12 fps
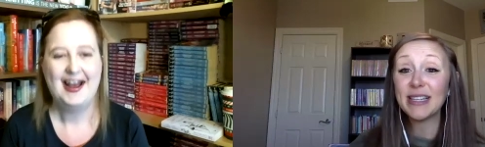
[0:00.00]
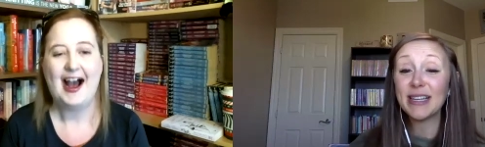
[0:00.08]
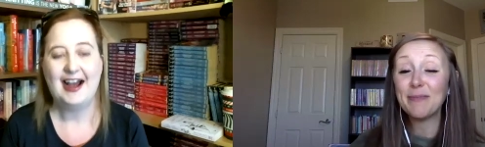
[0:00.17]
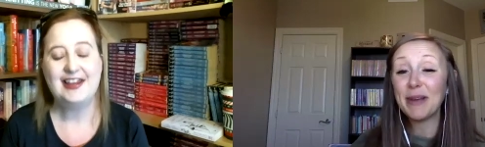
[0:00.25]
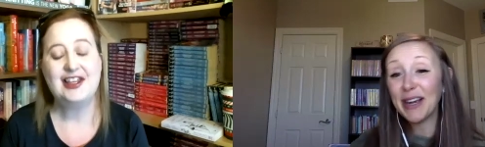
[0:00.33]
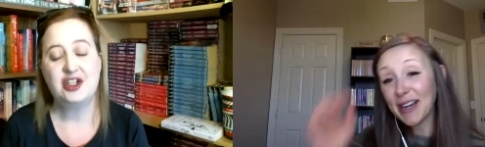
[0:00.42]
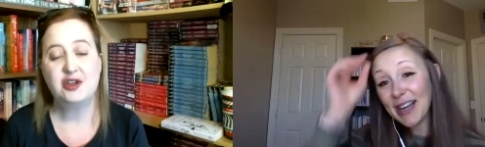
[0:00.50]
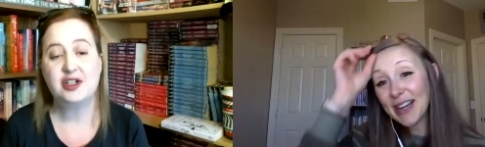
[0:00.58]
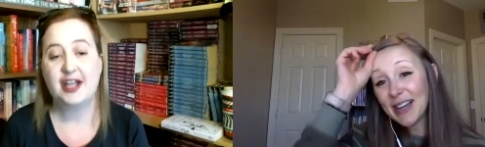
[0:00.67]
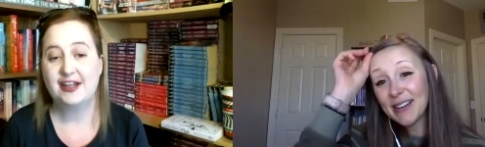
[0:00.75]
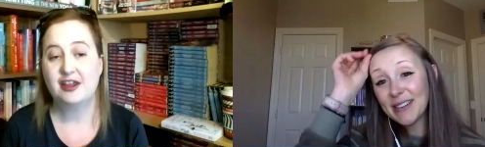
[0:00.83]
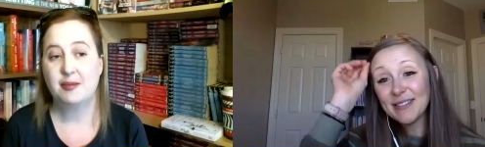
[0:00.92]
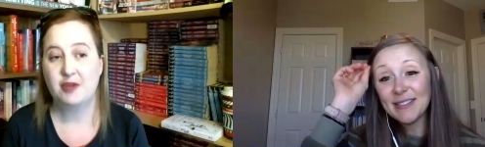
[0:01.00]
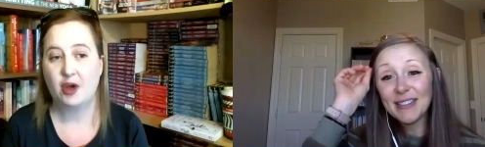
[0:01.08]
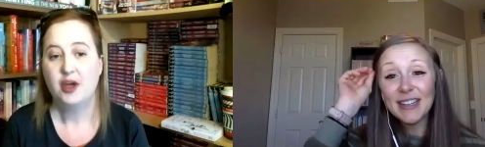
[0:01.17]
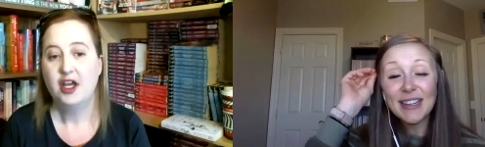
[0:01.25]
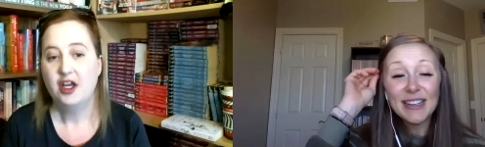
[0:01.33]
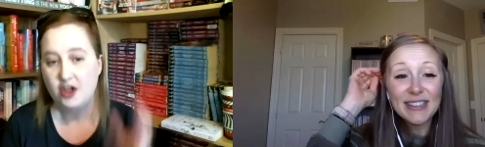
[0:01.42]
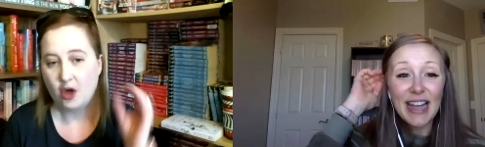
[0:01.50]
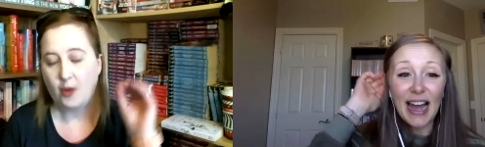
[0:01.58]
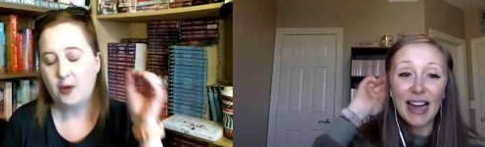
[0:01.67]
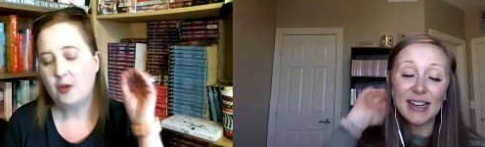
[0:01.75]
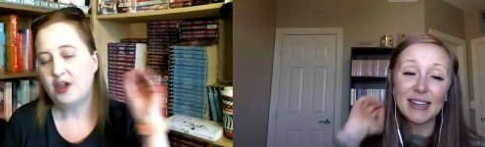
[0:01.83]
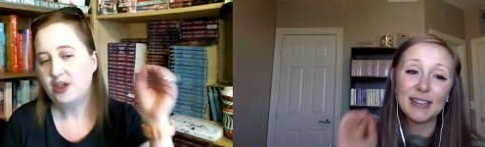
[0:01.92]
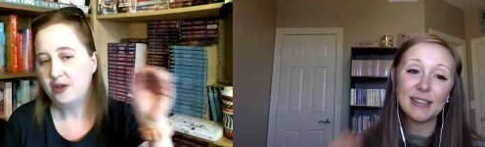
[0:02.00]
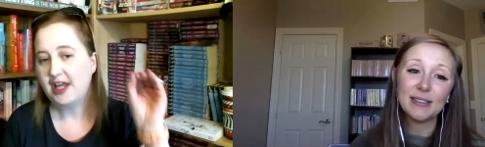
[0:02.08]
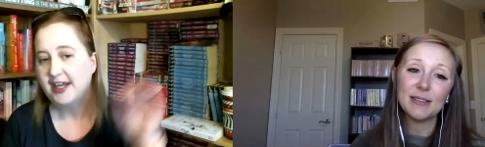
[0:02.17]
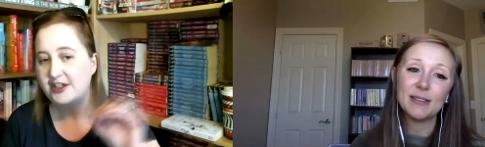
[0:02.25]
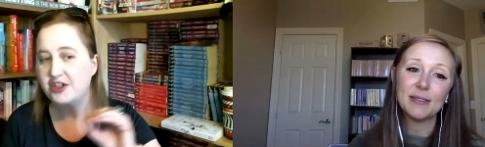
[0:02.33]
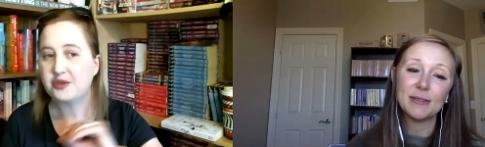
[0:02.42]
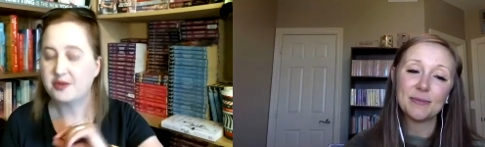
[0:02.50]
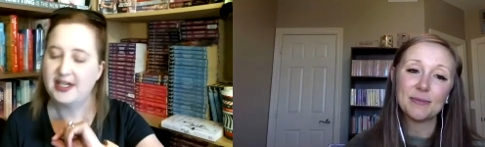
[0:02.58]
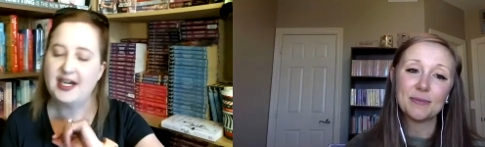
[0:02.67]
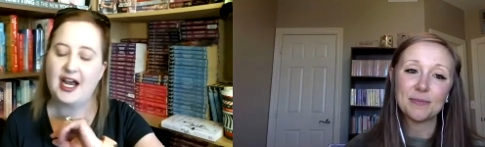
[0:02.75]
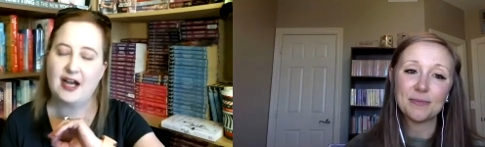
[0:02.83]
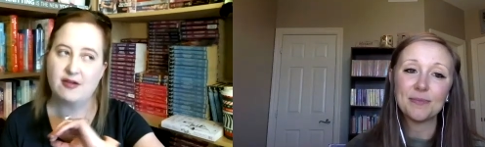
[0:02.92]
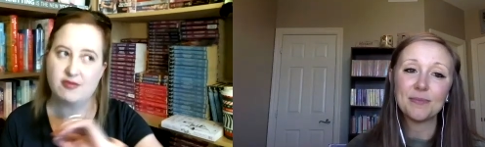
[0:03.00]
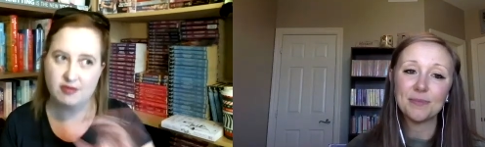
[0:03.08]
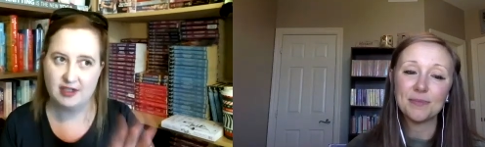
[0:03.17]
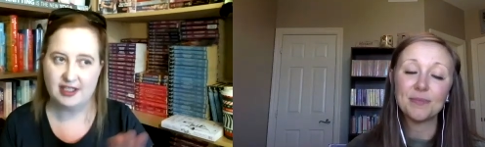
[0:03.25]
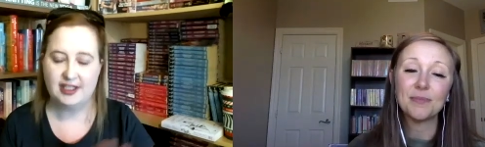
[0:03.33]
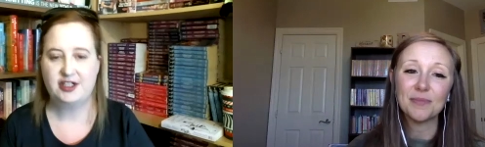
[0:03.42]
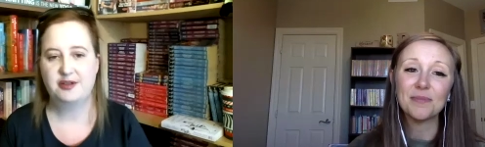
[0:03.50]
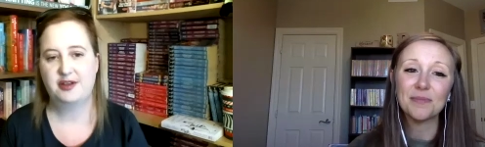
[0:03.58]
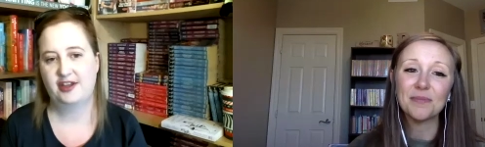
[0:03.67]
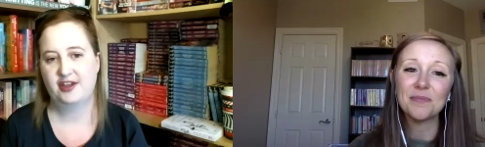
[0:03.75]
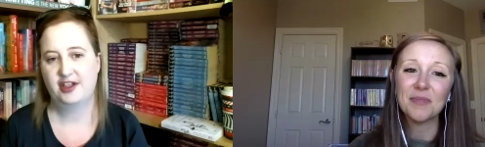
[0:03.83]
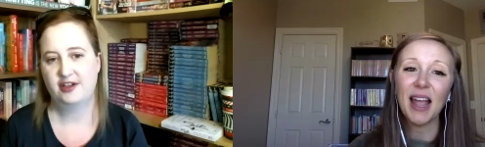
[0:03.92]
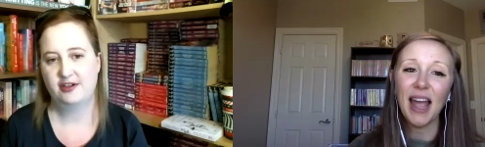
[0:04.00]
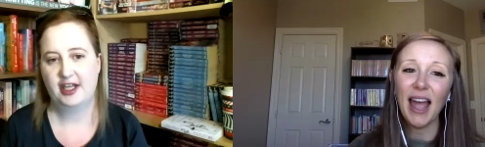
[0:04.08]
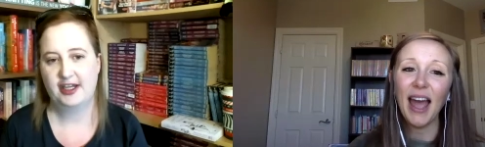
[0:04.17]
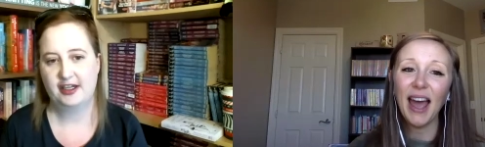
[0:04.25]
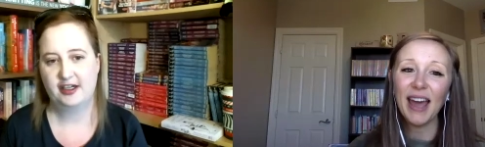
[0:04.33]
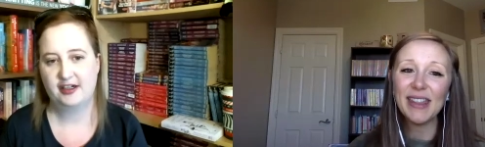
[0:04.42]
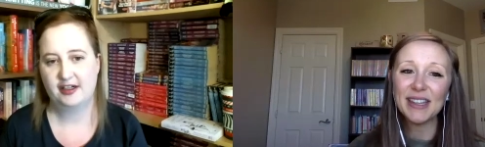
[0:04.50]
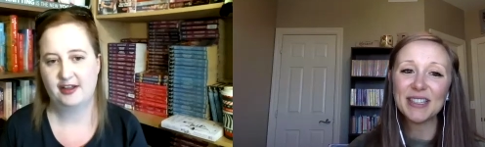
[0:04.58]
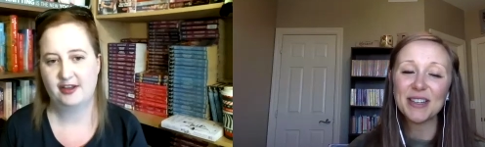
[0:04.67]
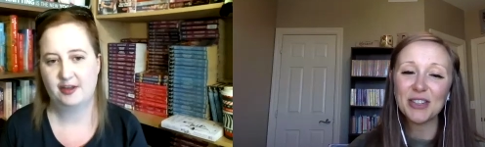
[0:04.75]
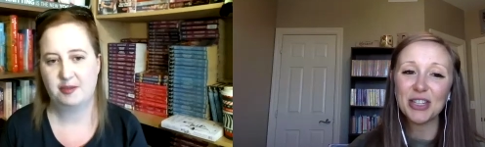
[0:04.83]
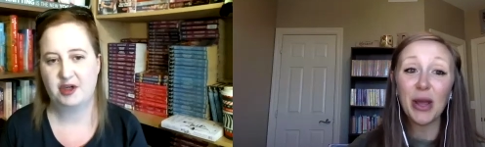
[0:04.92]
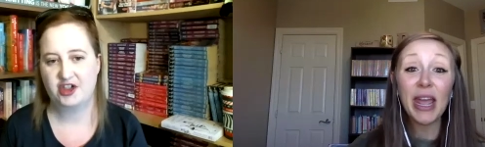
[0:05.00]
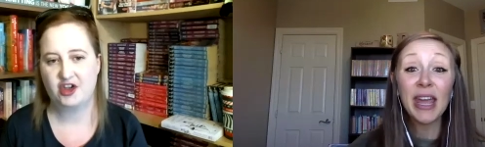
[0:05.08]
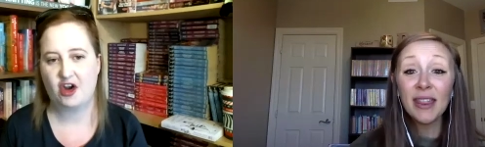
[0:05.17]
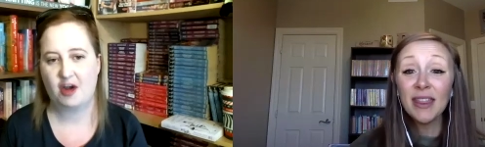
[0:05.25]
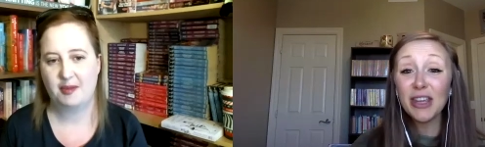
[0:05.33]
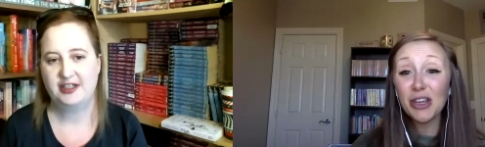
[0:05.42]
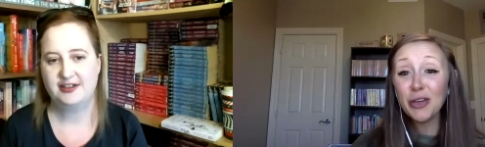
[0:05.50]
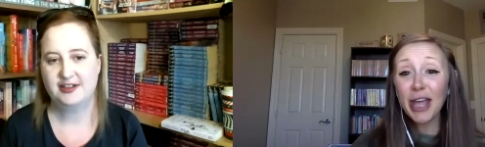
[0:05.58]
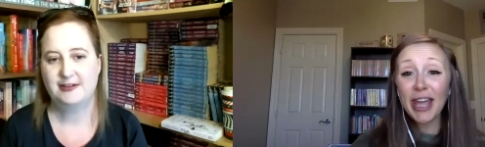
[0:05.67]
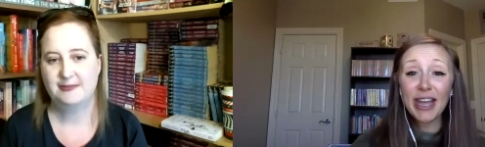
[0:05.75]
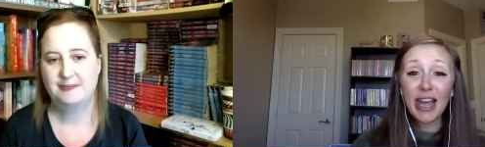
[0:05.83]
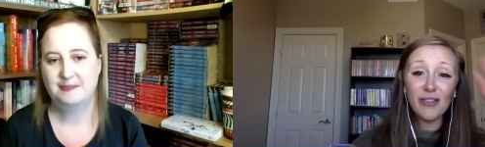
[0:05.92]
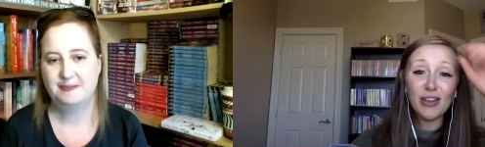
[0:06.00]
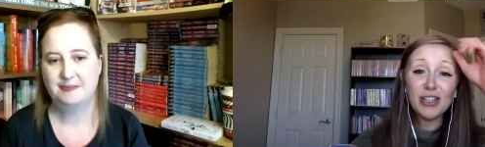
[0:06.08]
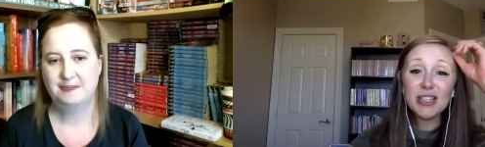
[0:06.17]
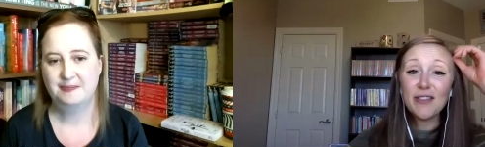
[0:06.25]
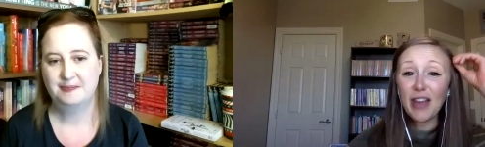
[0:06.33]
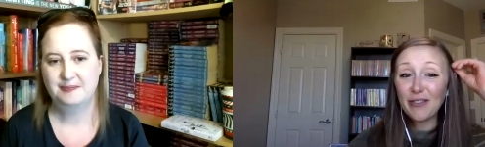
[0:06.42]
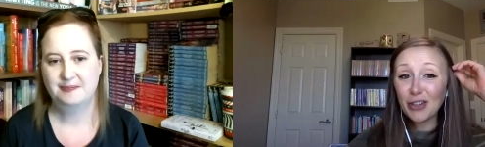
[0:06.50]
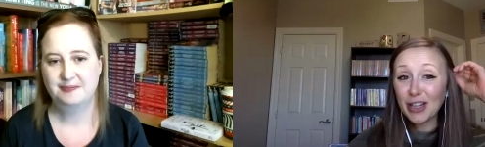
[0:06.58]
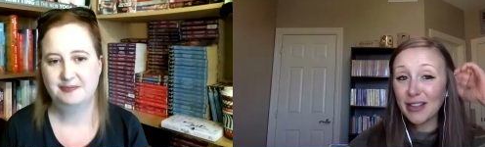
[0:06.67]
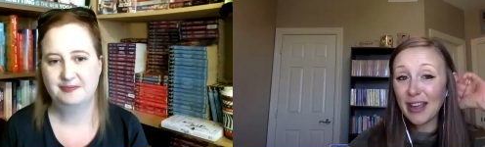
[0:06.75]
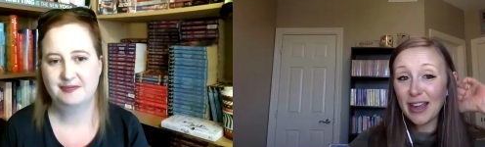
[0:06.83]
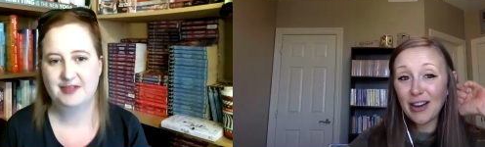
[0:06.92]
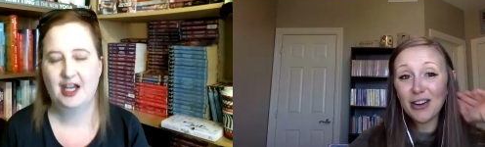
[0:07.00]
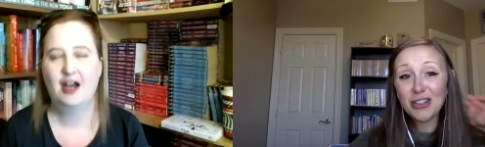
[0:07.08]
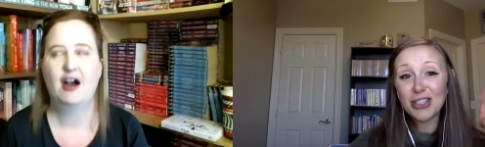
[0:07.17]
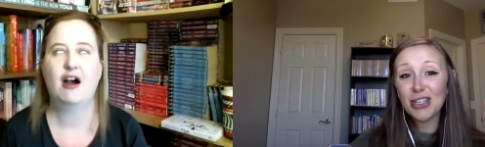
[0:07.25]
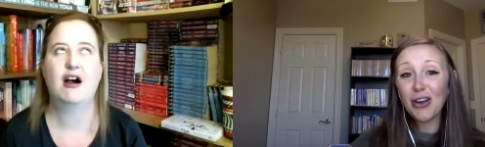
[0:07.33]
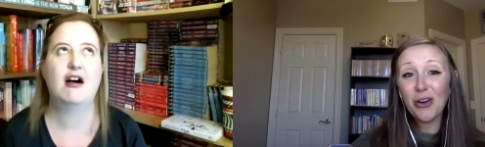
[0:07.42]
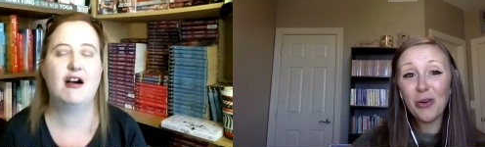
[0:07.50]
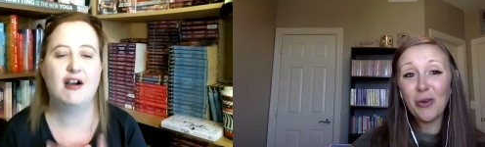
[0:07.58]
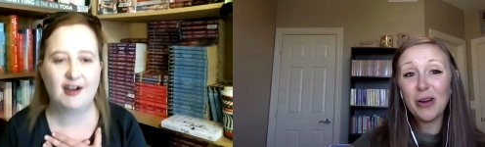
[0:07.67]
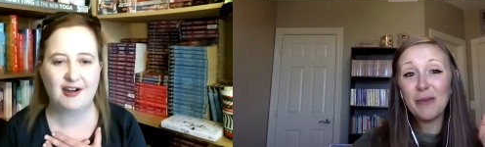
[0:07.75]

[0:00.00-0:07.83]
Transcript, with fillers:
Speaker 1: I think you'd like them though. Knowing yeah. what you like to read, I really do think that you'd like.
Speaker 2: I think so too. And the UK covers of everything are so